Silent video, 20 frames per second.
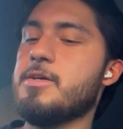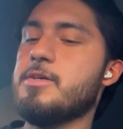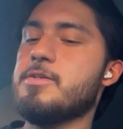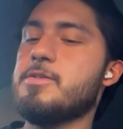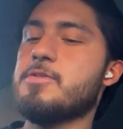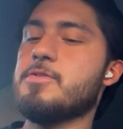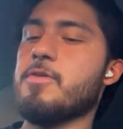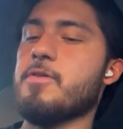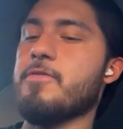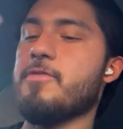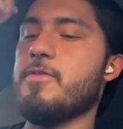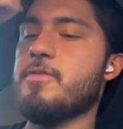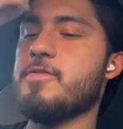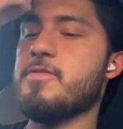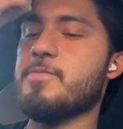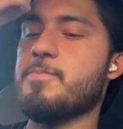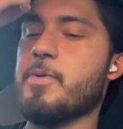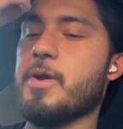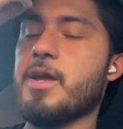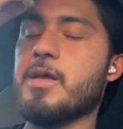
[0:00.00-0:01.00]
So if you
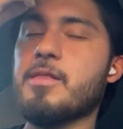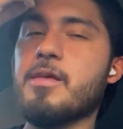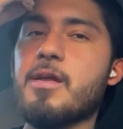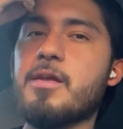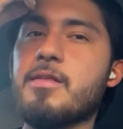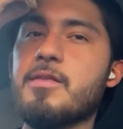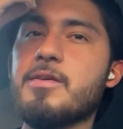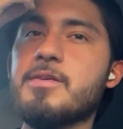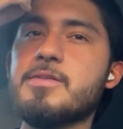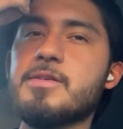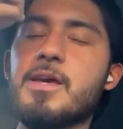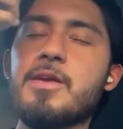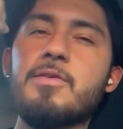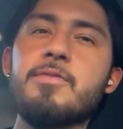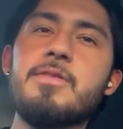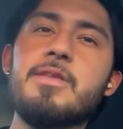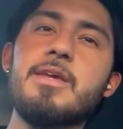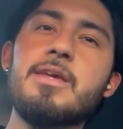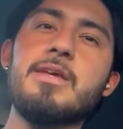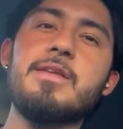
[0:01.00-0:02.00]
spray a lot of this, I don't
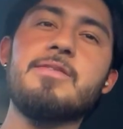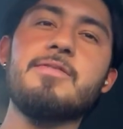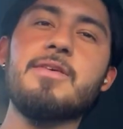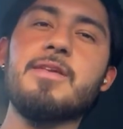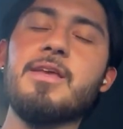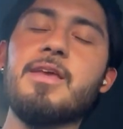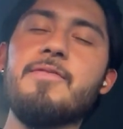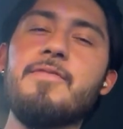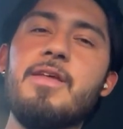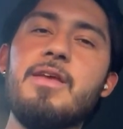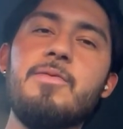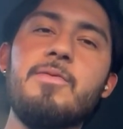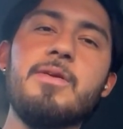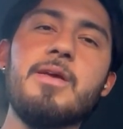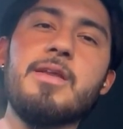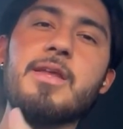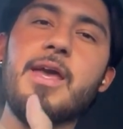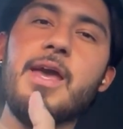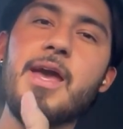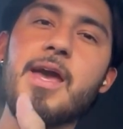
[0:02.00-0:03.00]
think it's gonna give anyone
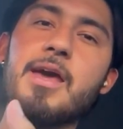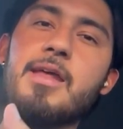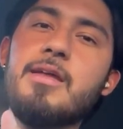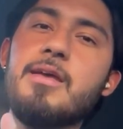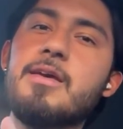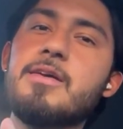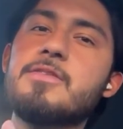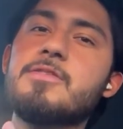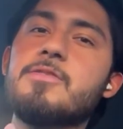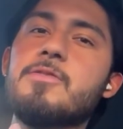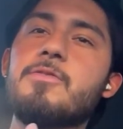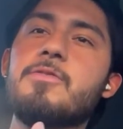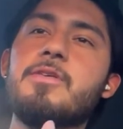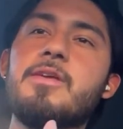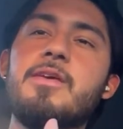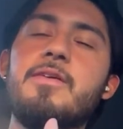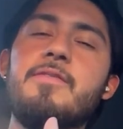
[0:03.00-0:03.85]
any headaches or